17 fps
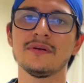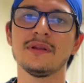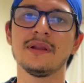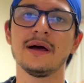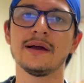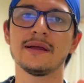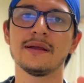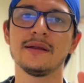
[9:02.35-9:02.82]

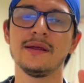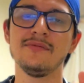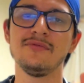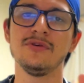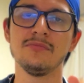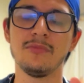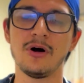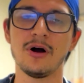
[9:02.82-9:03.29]
like give
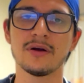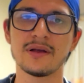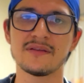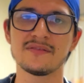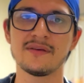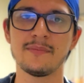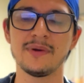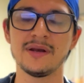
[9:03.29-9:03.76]
you mock
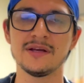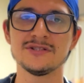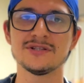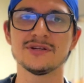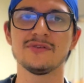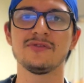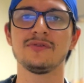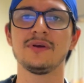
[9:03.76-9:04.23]

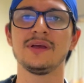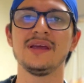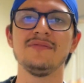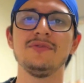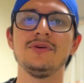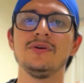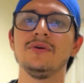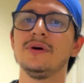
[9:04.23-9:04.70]
examinations to
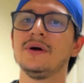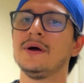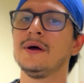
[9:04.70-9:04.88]
give you